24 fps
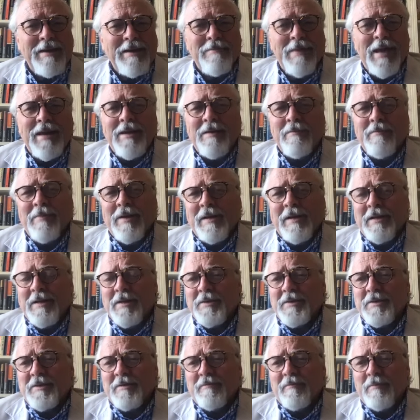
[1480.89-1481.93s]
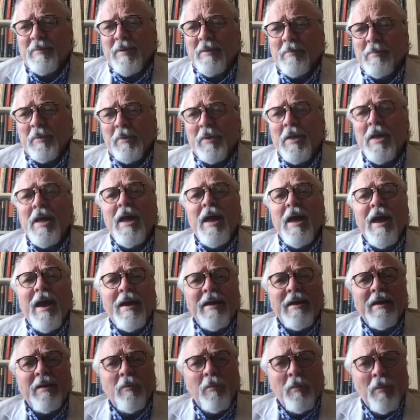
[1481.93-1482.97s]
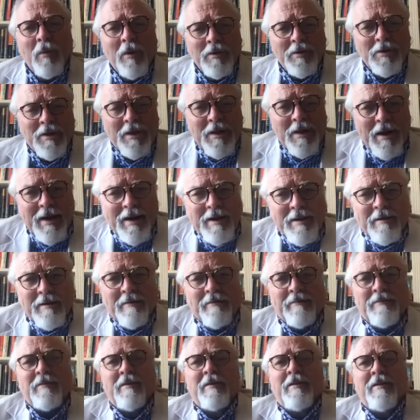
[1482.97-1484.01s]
many millions of people, and it was kind of